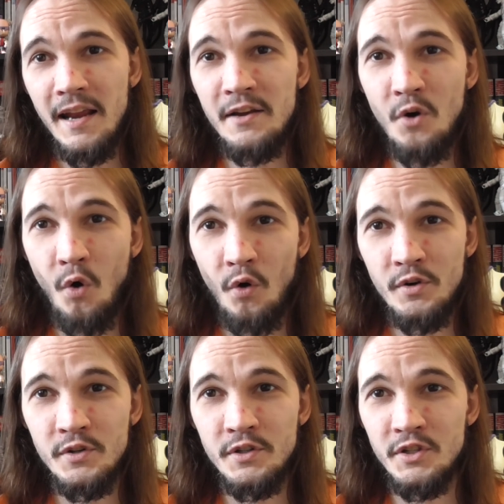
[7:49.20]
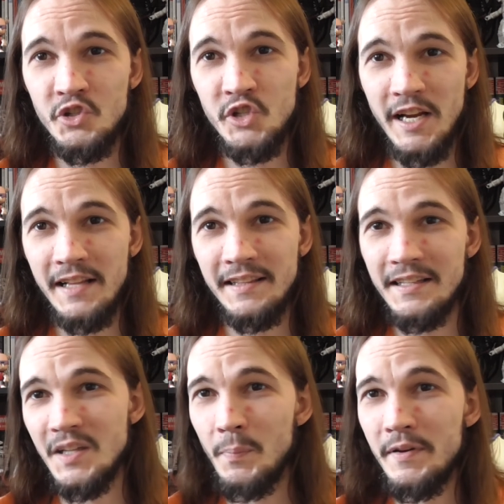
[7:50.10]
in order to shake
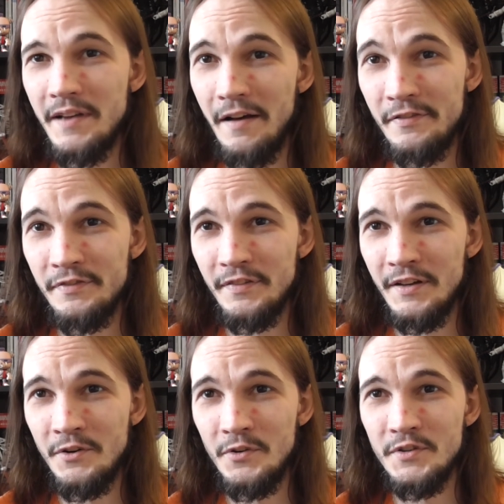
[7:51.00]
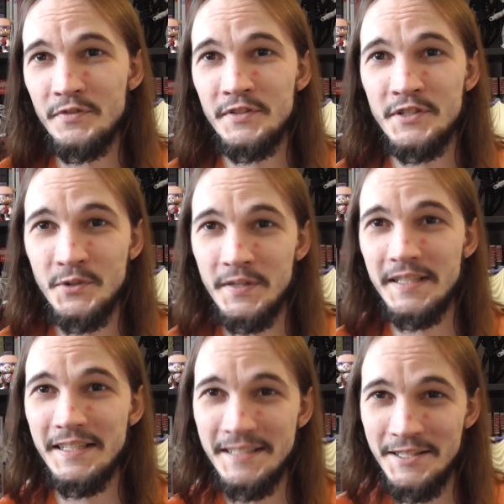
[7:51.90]
things up enough in order for the story
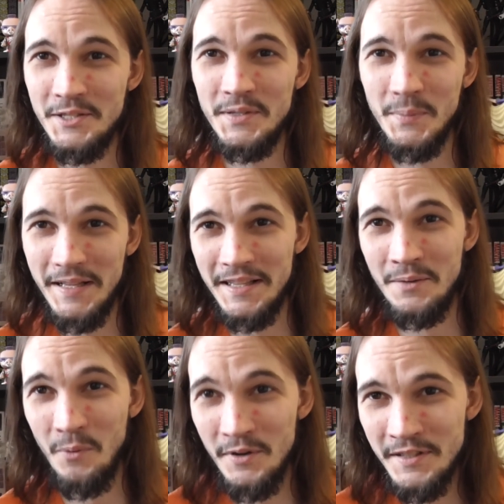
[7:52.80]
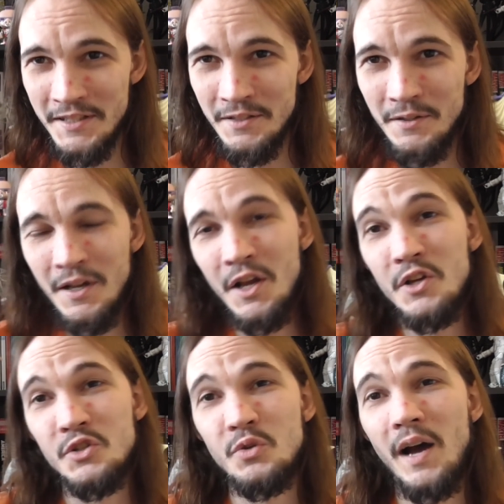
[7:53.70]
to continue in a way that they want it to.
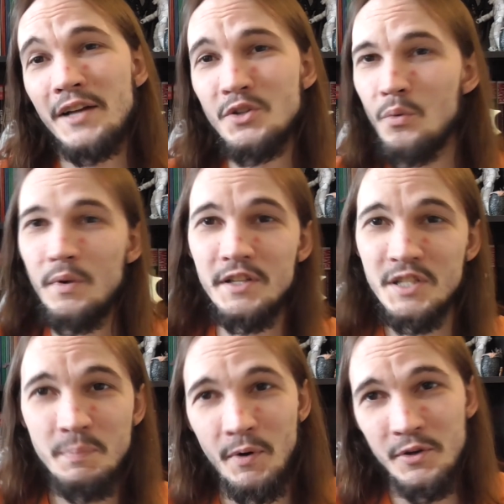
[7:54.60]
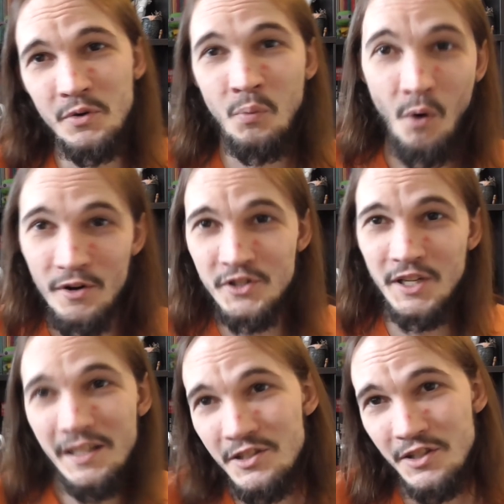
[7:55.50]
So I don't want to spoil what
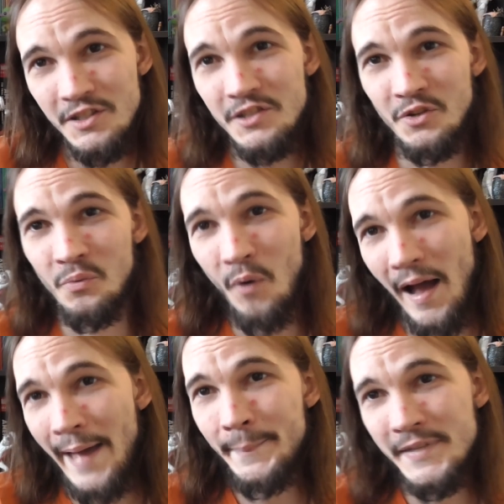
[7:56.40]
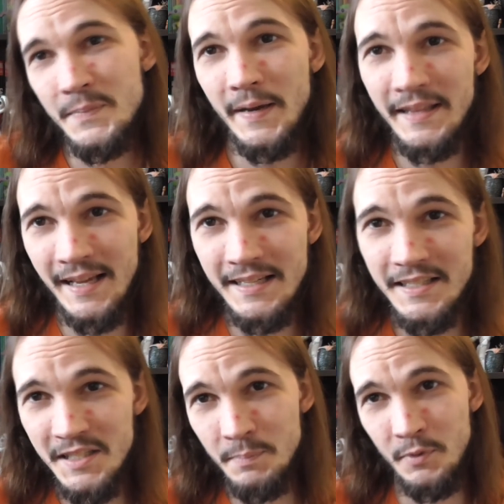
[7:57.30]
changes or what happens by the end
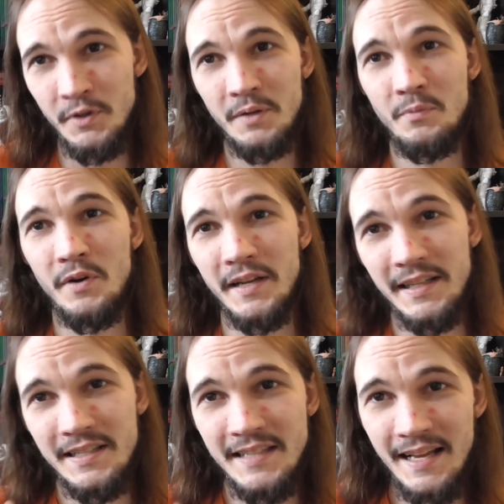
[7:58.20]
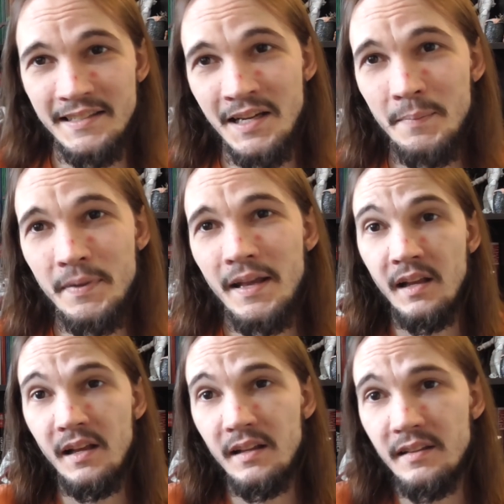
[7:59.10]
of this book and what it kind of sets up.
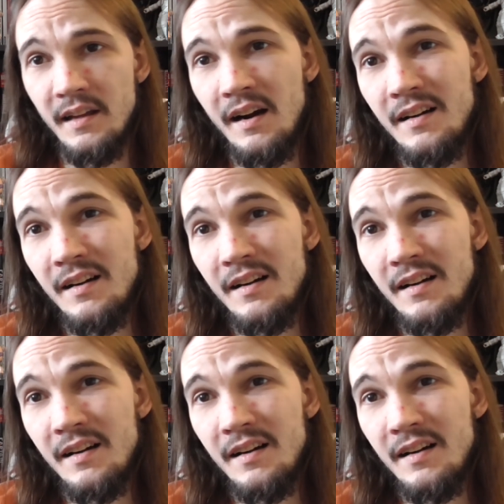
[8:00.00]
The